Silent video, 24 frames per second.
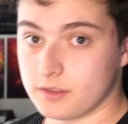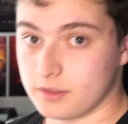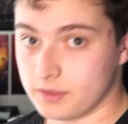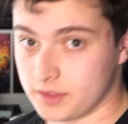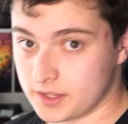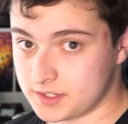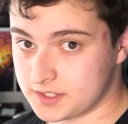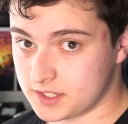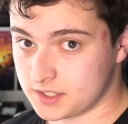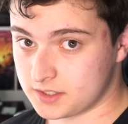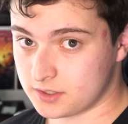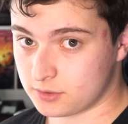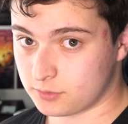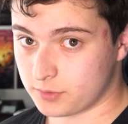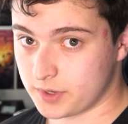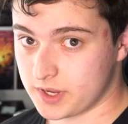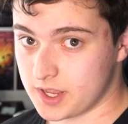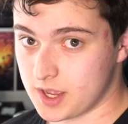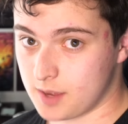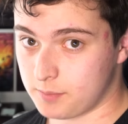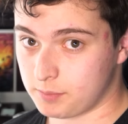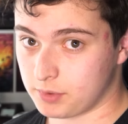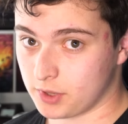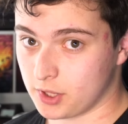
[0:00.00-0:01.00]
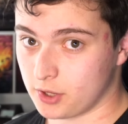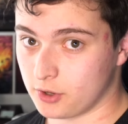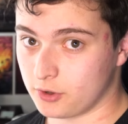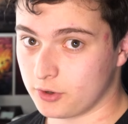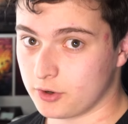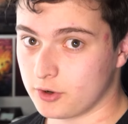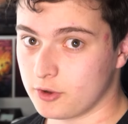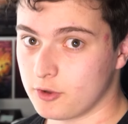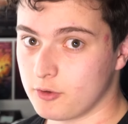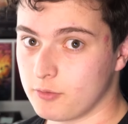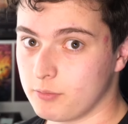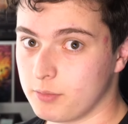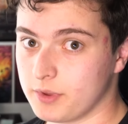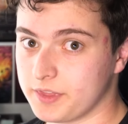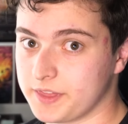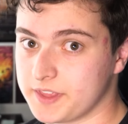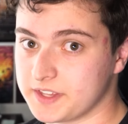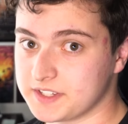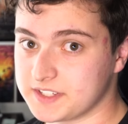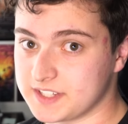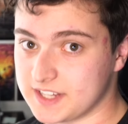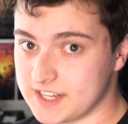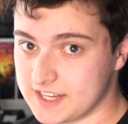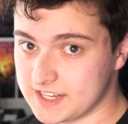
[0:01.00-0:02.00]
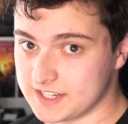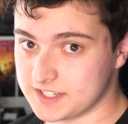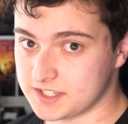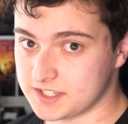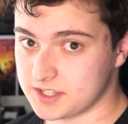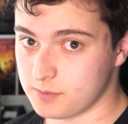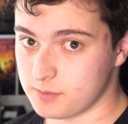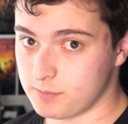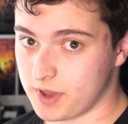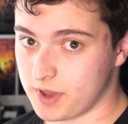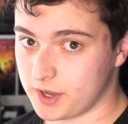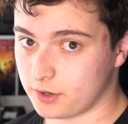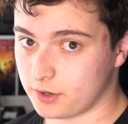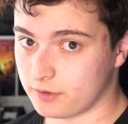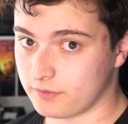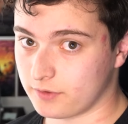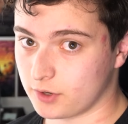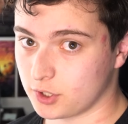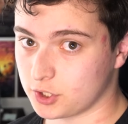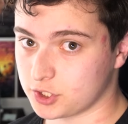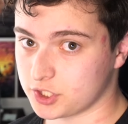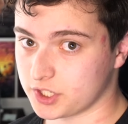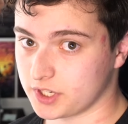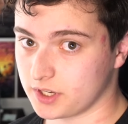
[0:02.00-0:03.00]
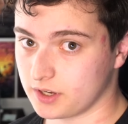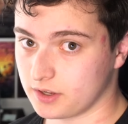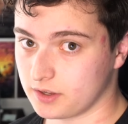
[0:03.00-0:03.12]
This is a re-upload, but this is the better version.